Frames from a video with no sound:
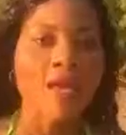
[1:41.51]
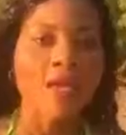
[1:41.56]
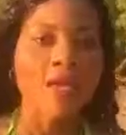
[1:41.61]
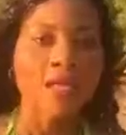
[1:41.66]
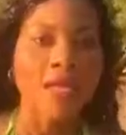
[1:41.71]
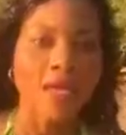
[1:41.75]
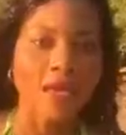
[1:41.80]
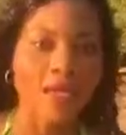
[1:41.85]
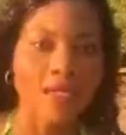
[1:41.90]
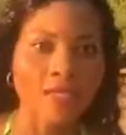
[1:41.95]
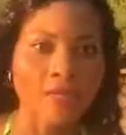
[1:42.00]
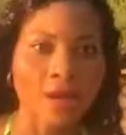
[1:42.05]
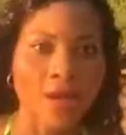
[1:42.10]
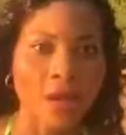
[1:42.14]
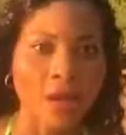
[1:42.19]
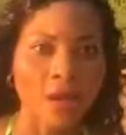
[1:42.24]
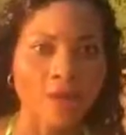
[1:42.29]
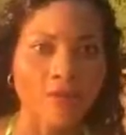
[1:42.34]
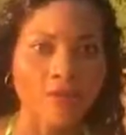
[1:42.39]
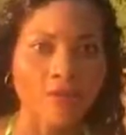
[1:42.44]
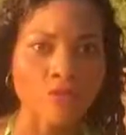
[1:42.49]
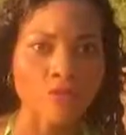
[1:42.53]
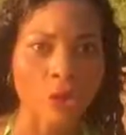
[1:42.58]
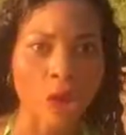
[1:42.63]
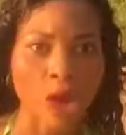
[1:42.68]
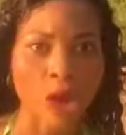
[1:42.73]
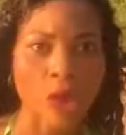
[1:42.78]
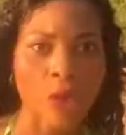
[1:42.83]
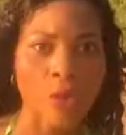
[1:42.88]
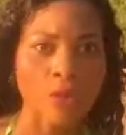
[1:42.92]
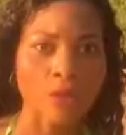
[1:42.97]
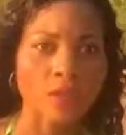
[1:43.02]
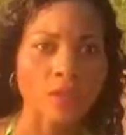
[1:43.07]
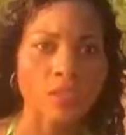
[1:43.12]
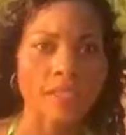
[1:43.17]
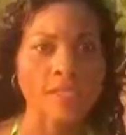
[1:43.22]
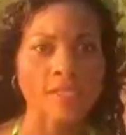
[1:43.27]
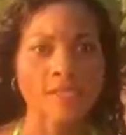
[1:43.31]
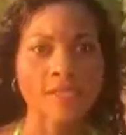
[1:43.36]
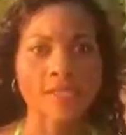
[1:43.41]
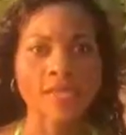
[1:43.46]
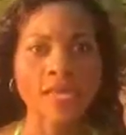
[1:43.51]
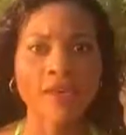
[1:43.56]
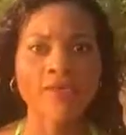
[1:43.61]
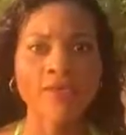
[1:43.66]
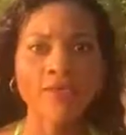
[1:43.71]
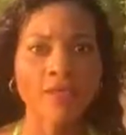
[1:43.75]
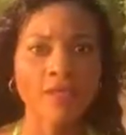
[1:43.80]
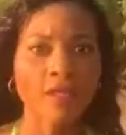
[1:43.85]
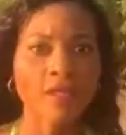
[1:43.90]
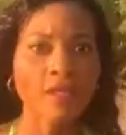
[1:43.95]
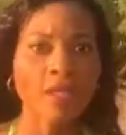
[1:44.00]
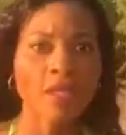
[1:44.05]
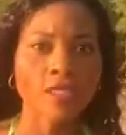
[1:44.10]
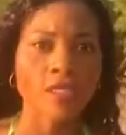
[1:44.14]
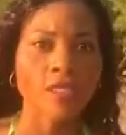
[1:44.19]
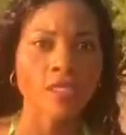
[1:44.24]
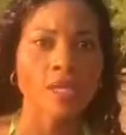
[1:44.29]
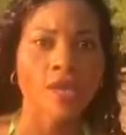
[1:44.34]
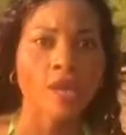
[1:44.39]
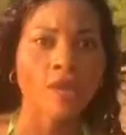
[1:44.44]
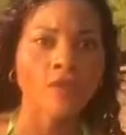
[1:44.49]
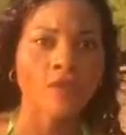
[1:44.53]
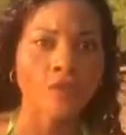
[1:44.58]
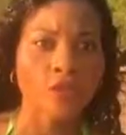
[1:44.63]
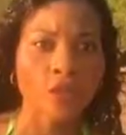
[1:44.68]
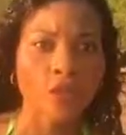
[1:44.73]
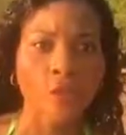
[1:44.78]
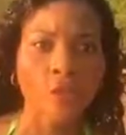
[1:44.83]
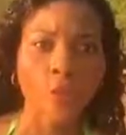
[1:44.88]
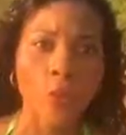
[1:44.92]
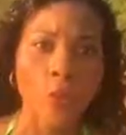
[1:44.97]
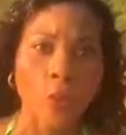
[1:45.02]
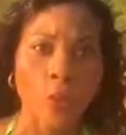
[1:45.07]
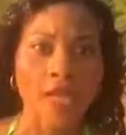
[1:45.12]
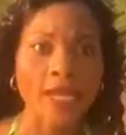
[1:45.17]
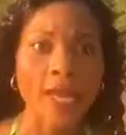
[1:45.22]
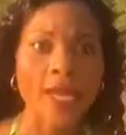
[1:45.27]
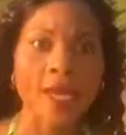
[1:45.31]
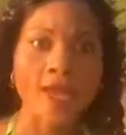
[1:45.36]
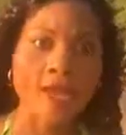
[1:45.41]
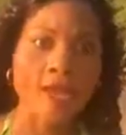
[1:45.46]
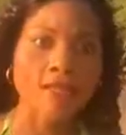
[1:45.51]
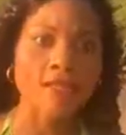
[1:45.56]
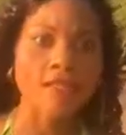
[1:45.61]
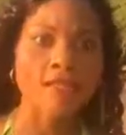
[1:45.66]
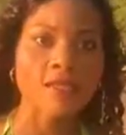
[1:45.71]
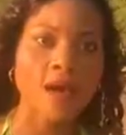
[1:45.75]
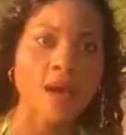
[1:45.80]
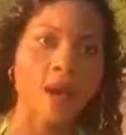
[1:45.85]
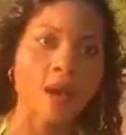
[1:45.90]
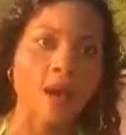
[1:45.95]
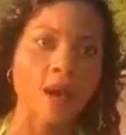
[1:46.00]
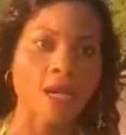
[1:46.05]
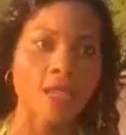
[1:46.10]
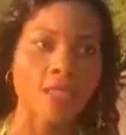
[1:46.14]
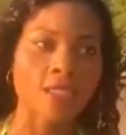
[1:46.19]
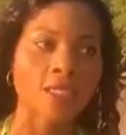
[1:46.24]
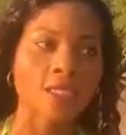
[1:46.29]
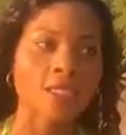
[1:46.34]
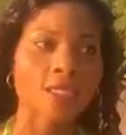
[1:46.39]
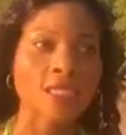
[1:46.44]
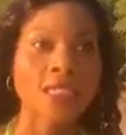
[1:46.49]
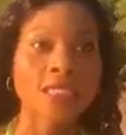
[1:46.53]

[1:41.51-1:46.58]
The end of round 7, cutting off for number one, ends on